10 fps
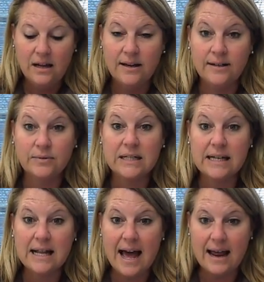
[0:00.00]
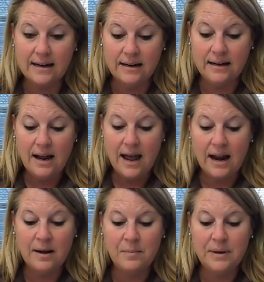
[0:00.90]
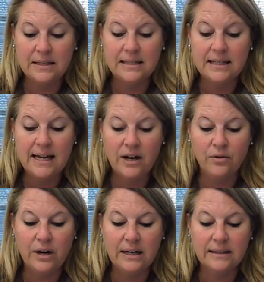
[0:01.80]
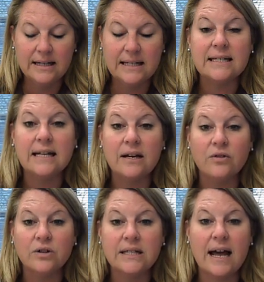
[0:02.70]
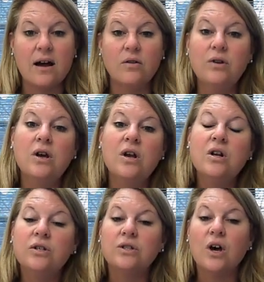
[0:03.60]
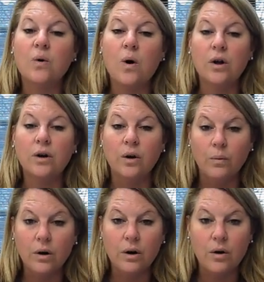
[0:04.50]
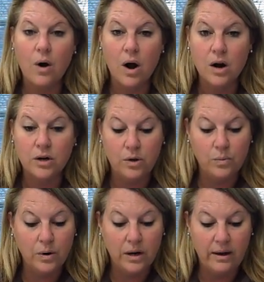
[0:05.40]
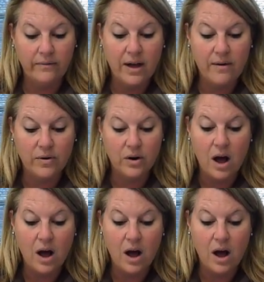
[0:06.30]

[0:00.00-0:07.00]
It was Latin, and it means hearing, listening, or sound. So on your Wordo card, you would have covered